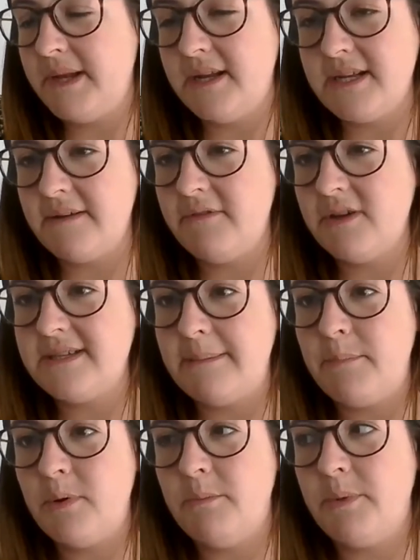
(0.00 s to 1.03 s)
being a diverse
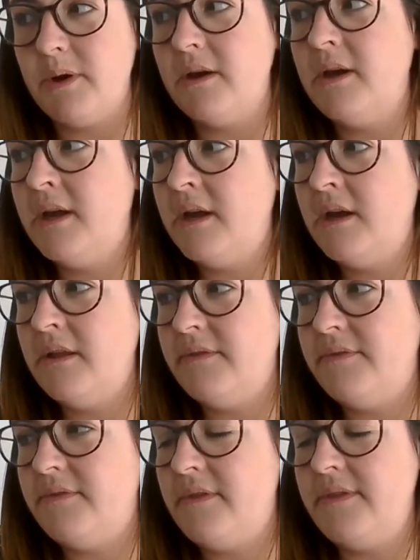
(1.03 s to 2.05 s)
sample, but
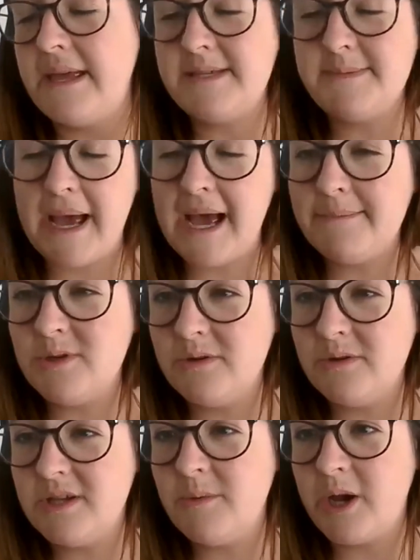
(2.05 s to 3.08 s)
there's perhaps
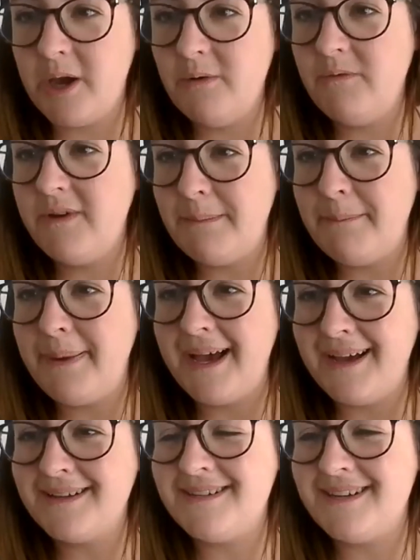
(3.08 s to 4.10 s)
also a COVID
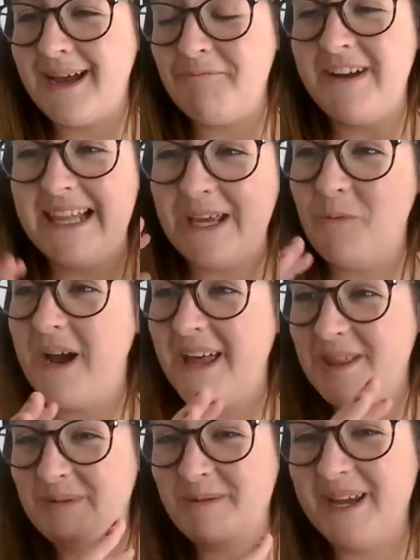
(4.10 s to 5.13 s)
impact. I'm really aware
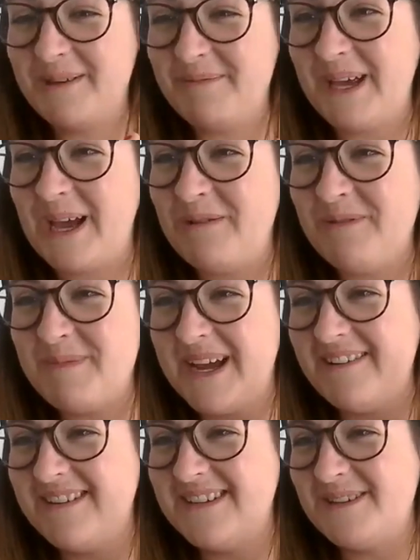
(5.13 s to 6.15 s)
that we're working with COVID
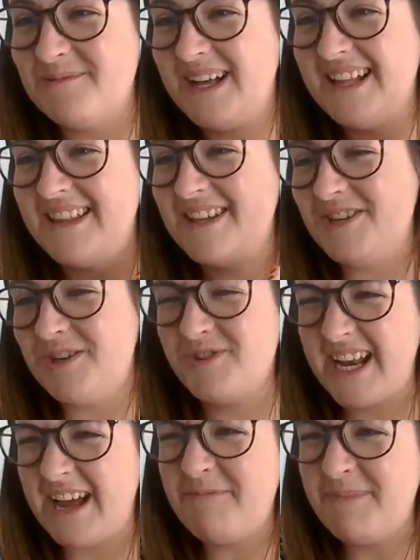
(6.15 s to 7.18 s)
parents as well, and the
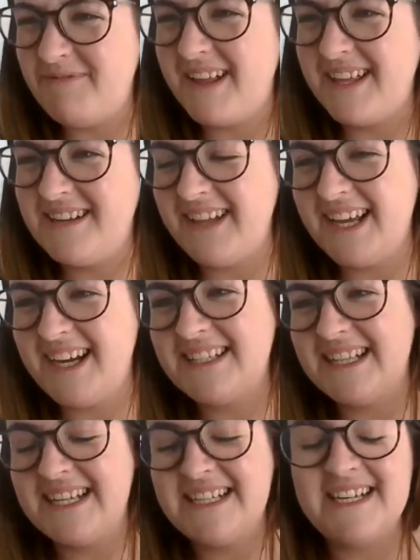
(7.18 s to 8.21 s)
children have been relatively
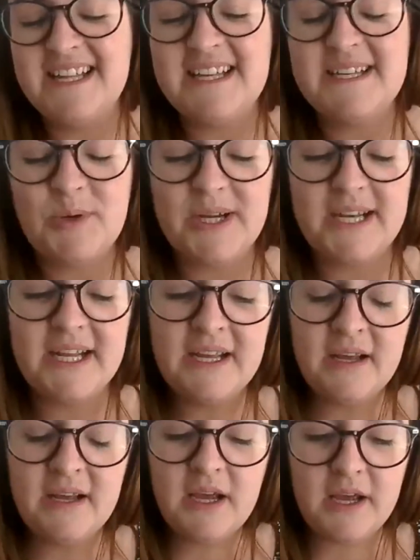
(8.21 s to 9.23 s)
isolated at this point.
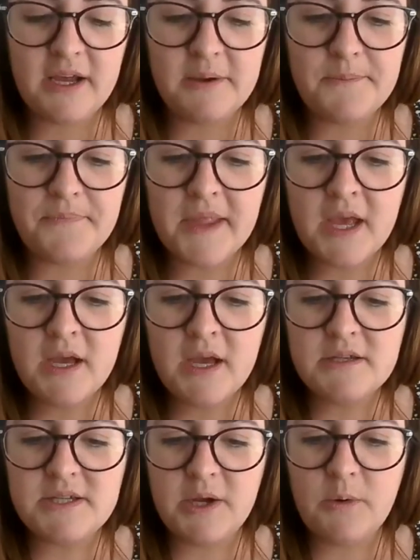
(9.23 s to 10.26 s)
Um,
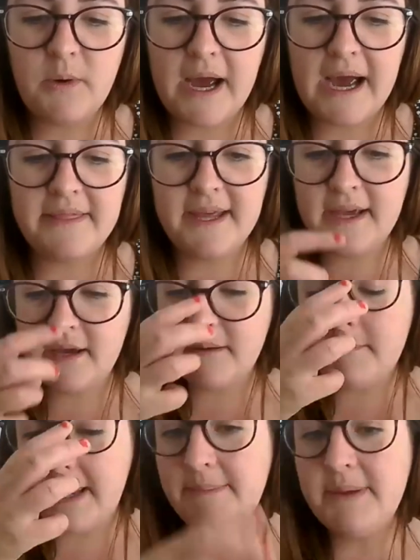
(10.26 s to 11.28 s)
so I think
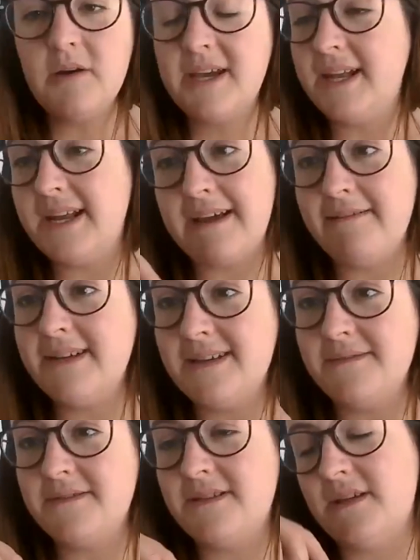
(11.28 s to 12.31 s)
maybe looking at
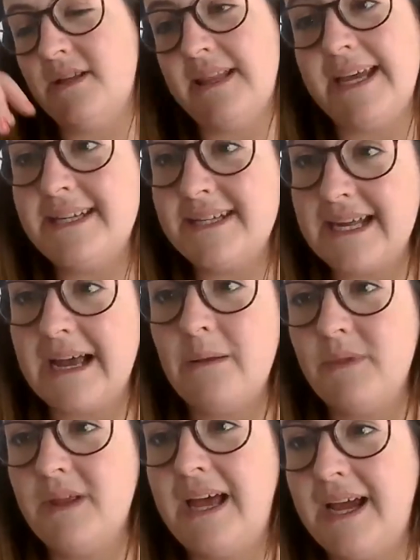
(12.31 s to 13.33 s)
narratives later
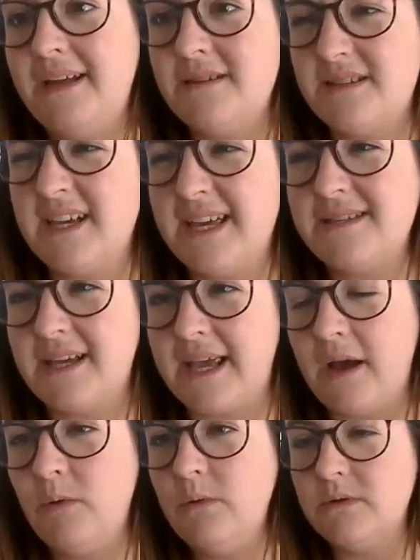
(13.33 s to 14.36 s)
down the line as the kids
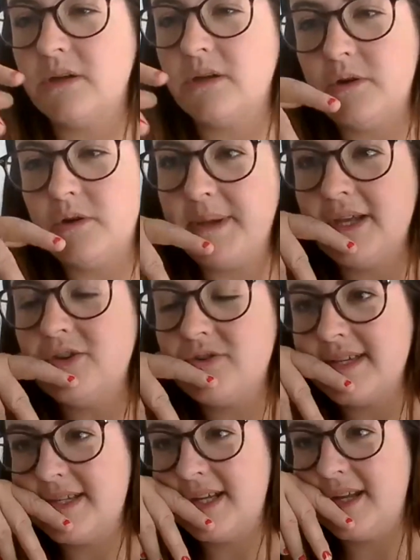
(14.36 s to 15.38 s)
get older could be
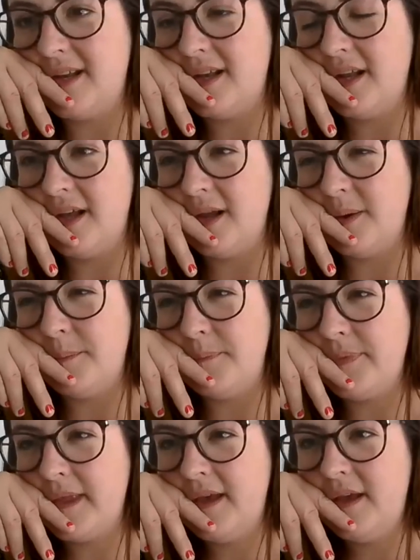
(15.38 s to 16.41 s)
interesting.
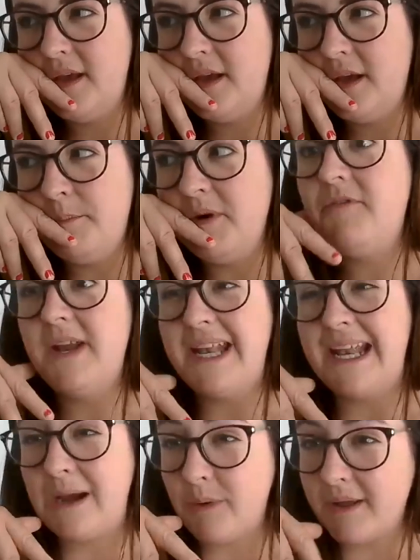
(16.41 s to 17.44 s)
Um, but for
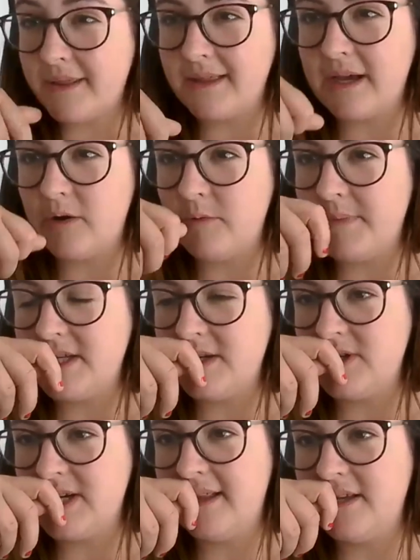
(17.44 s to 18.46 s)
now, I think that could be
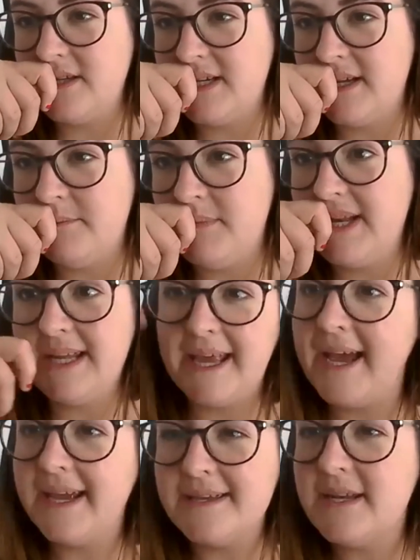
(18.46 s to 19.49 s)
too challenging. But uh,
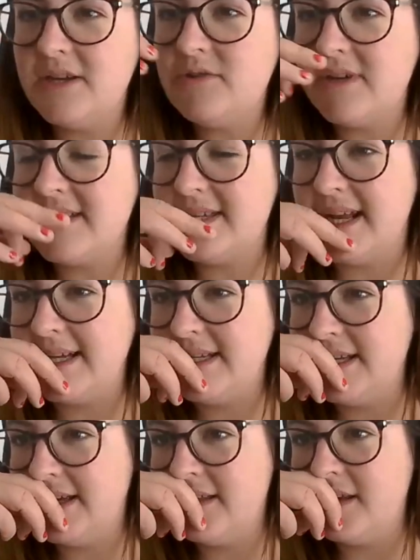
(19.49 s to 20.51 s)
yeah, it's an interesting
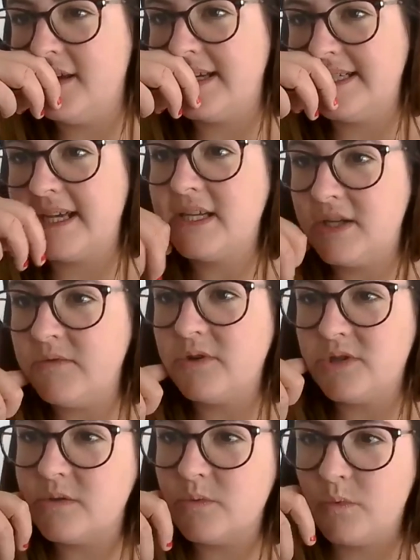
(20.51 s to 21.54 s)
idea that executive
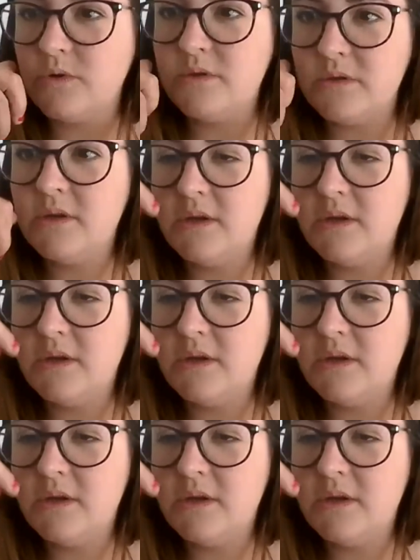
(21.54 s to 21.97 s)
functions would